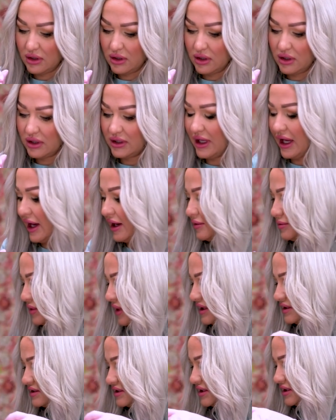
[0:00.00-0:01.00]
That's yeah,
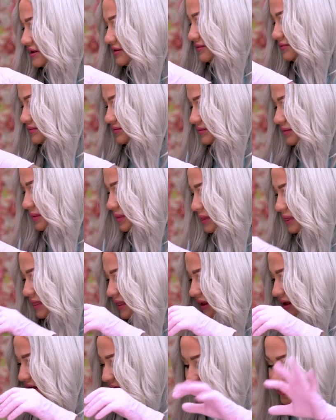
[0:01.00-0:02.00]
plastic. plastic.
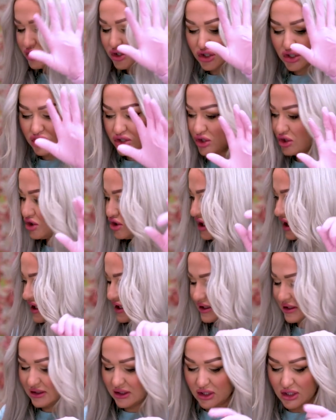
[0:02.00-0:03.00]
Just just
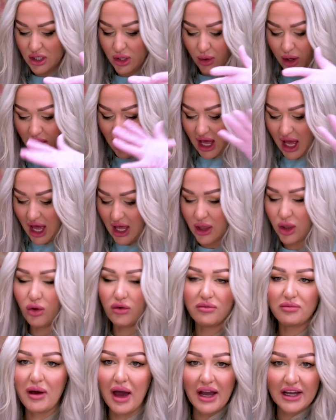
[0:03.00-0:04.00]
checking. You know, I, like, I
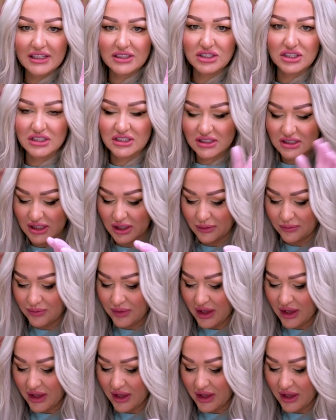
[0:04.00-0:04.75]
love packaging, so.